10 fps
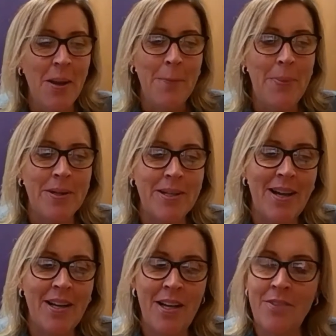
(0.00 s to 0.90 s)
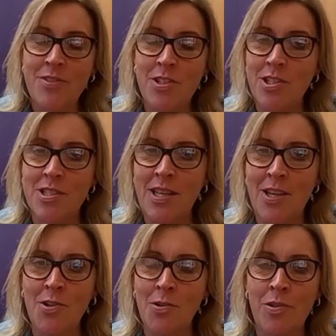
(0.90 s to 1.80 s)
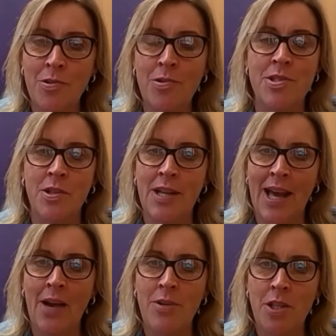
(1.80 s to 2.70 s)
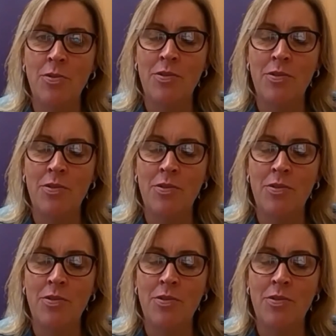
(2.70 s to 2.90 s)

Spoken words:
But I'd love to just hear your thoughts on how are you